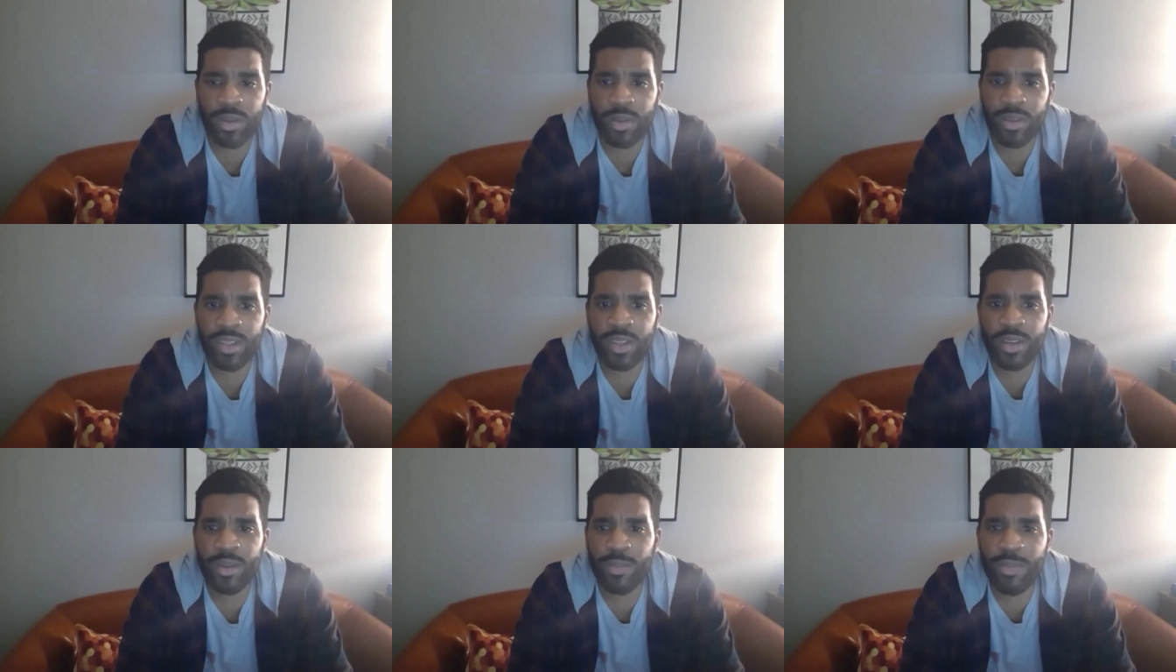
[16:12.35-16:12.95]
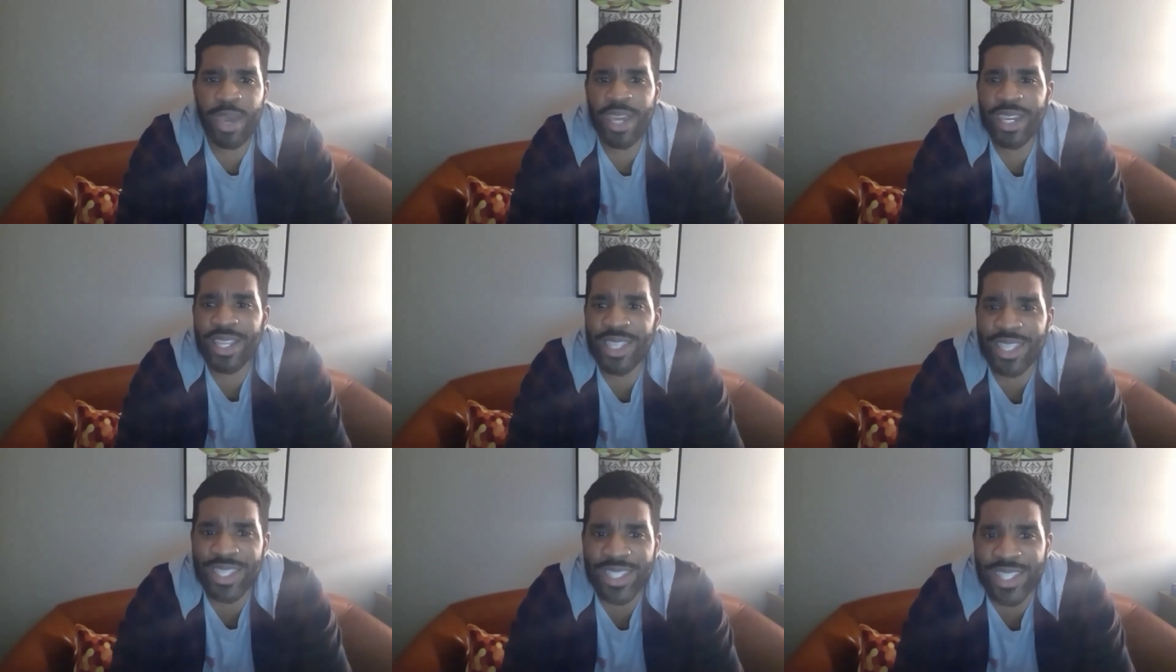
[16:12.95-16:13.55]
You know, Megan
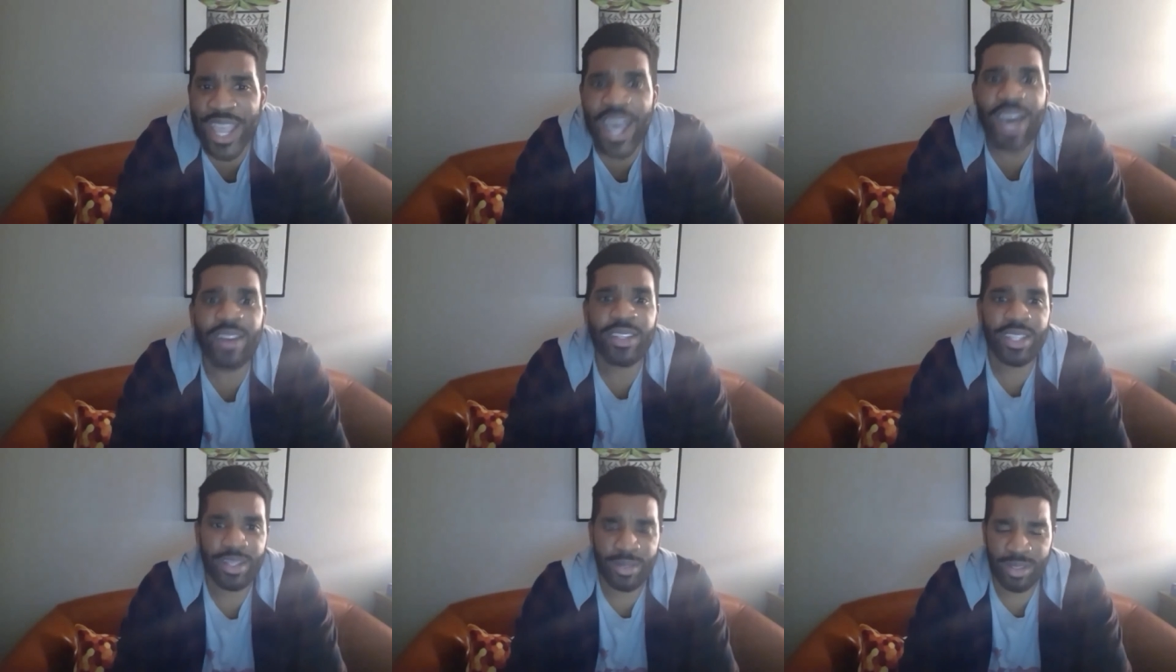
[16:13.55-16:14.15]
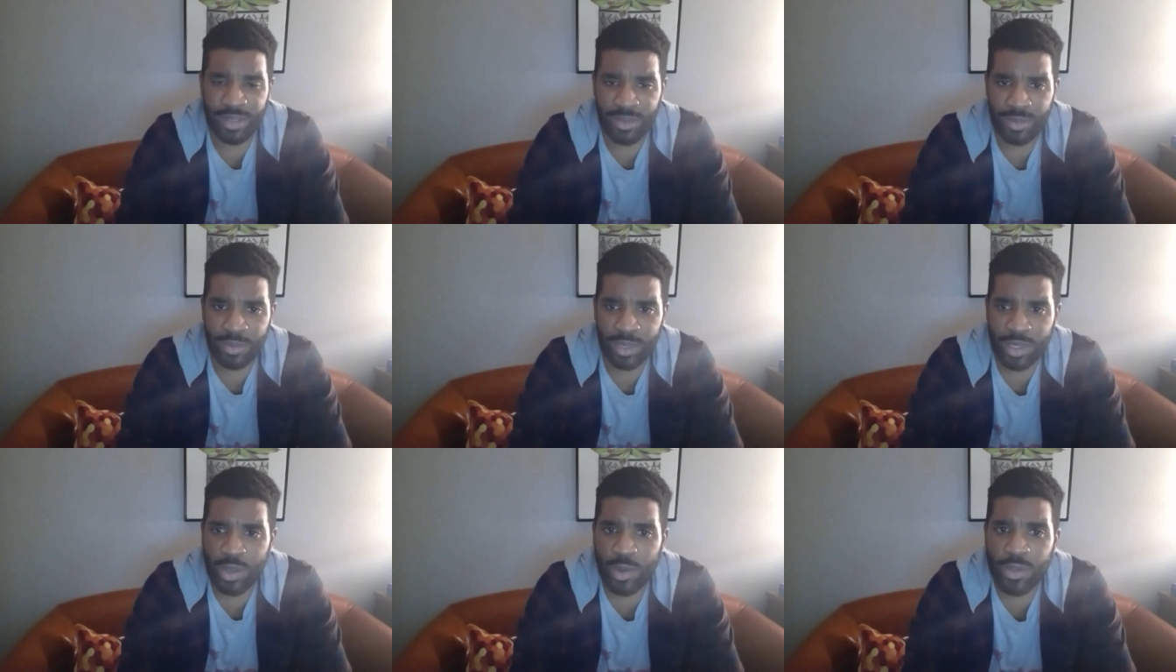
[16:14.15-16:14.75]
Thee Stallion
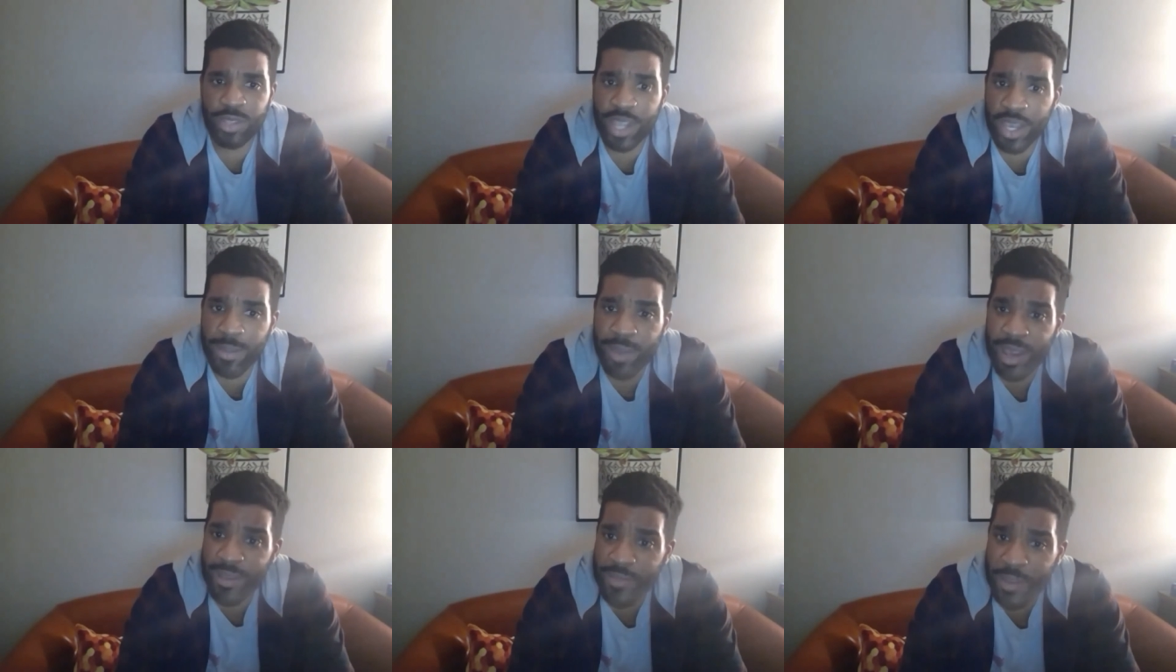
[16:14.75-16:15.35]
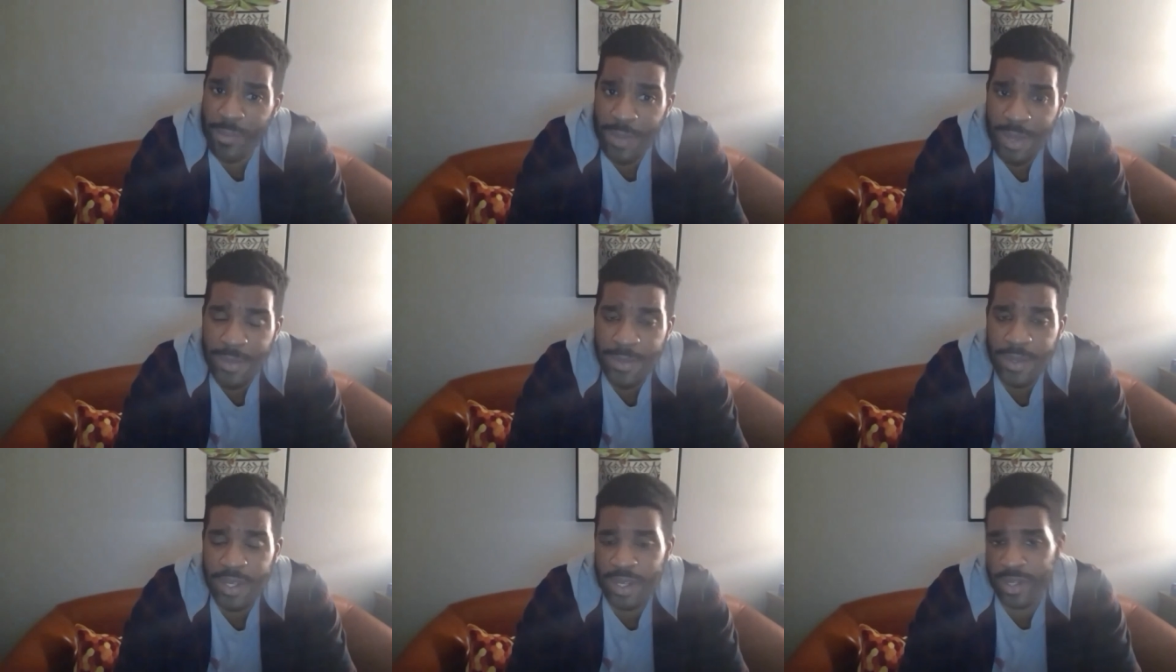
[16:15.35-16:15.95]
was co-signed by a few
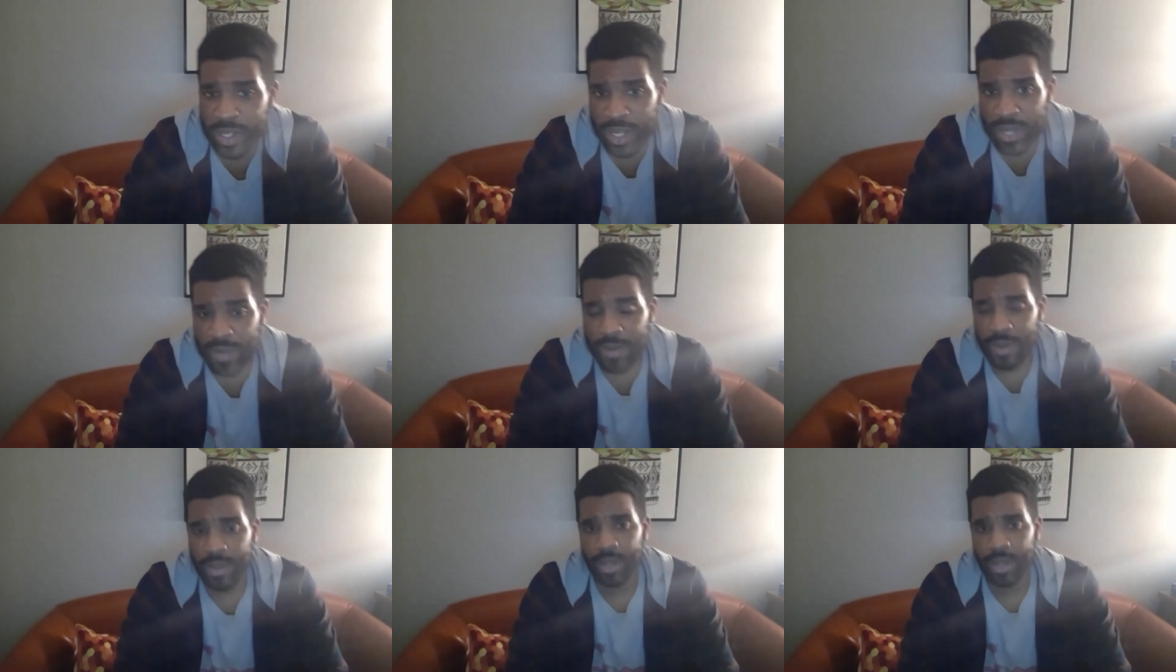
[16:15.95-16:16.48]
people here and there.